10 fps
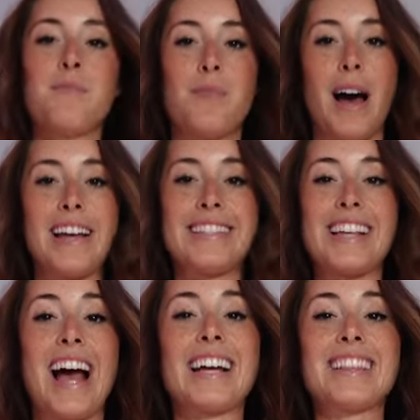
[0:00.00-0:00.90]
But
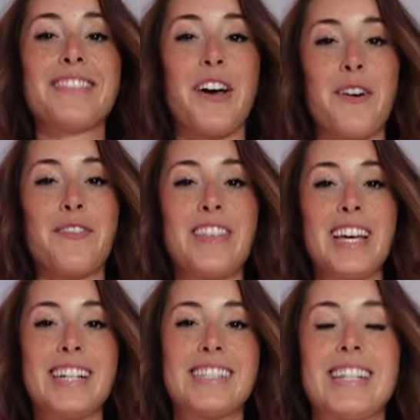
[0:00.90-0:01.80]
I love
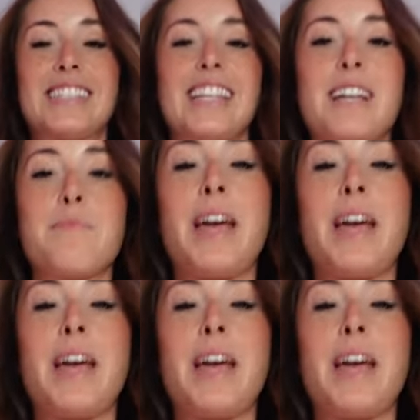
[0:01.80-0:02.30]
this. It's like